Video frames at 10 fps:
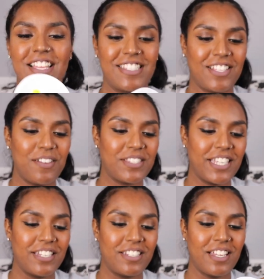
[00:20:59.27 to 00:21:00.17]
So I've
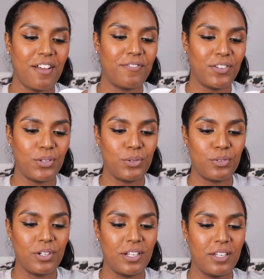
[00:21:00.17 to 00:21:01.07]
seen a
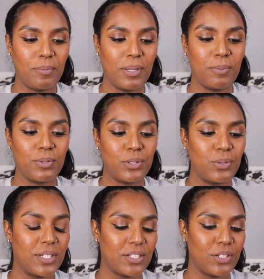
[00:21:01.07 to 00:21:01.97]
few people
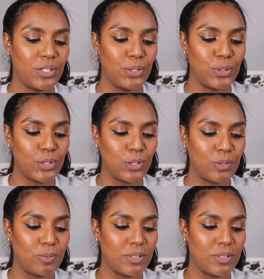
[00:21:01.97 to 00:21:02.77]
do this on YouTube